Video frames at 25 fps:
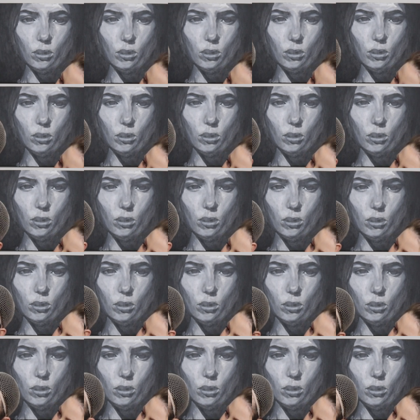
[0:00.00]

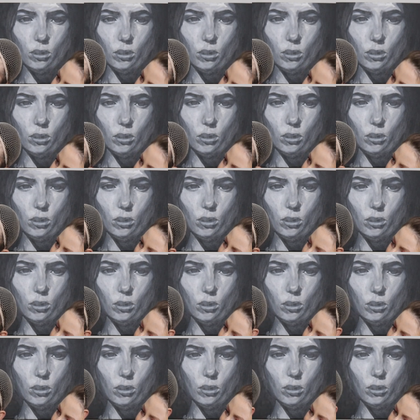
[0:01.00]

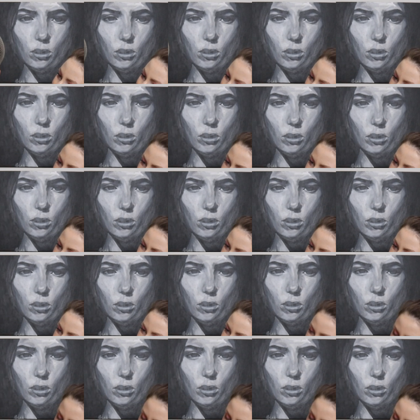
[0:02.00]
This person isn't speaking.